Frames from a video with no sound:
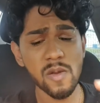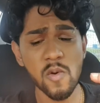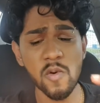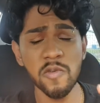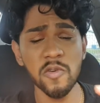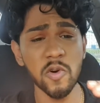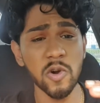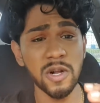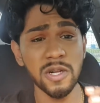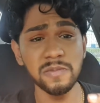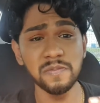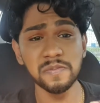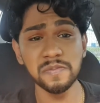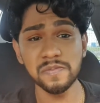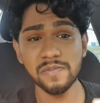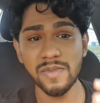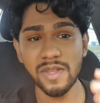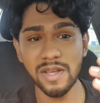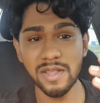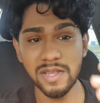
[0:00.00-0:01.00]
Overall,
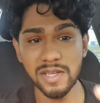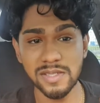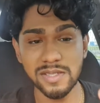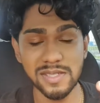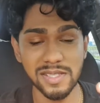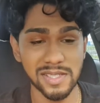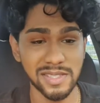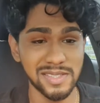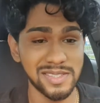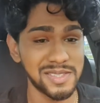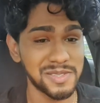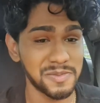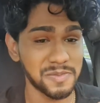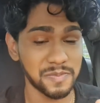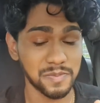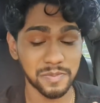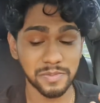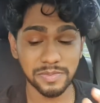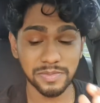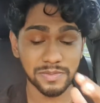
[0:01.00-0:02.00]
this is
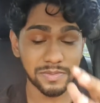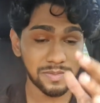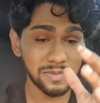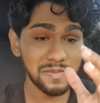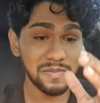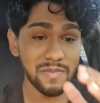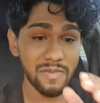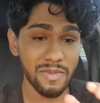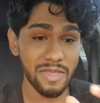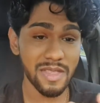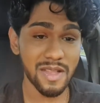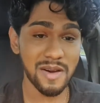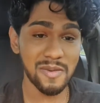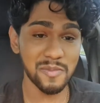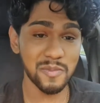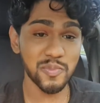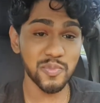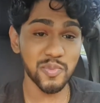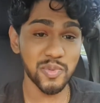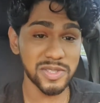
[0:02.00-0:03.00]

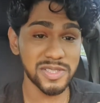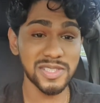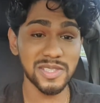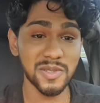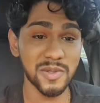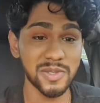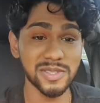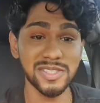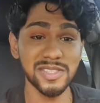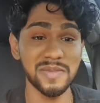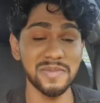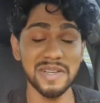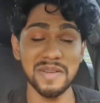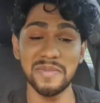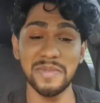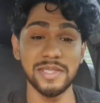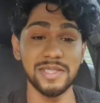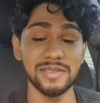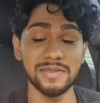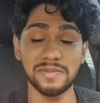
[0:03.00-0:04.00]
pretty awesome. I
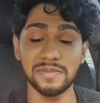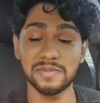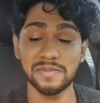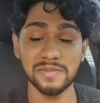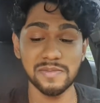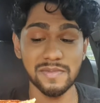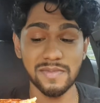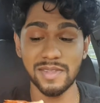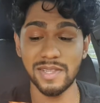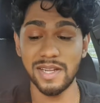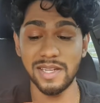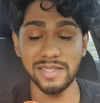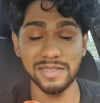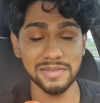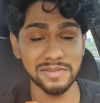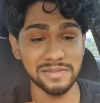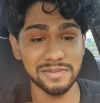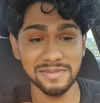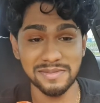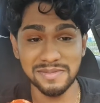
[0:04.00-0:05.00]
mean, like,
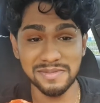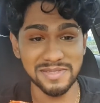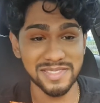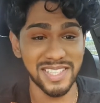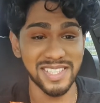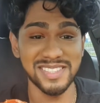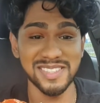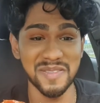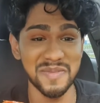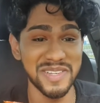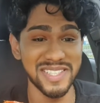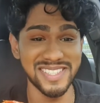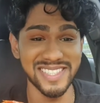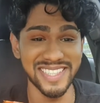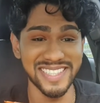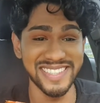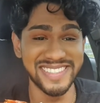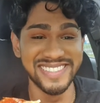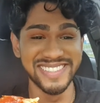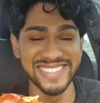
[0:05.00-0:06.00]
it's
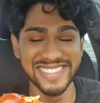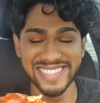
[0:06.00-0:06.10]
amazing.